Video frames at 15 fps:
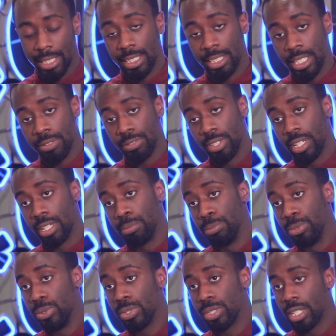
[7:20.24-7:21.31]
that shift
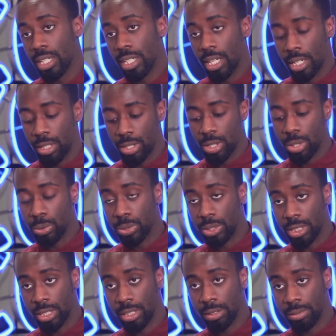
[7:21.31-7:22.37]
in music and
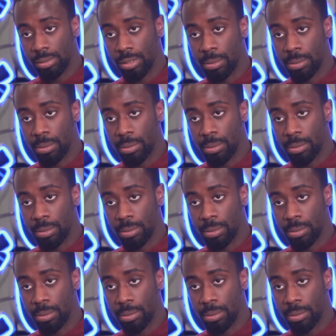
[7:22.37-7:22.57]
culture